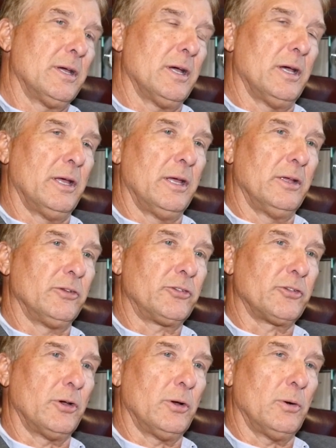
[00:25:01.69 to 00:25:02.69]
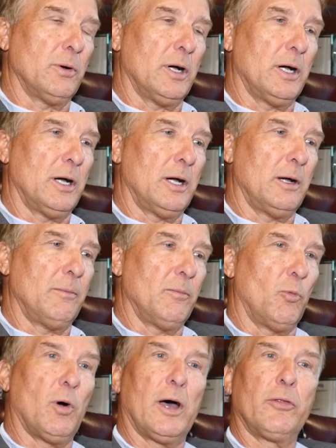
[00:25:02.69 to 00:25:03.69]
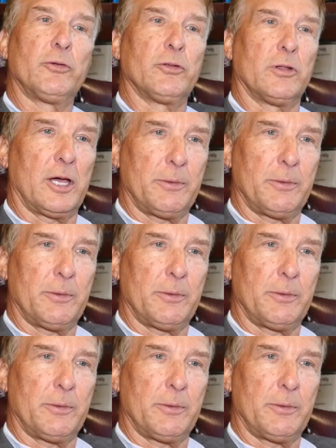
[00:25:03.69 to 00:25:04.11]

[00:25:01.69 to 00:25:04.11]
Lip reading: And so while there's a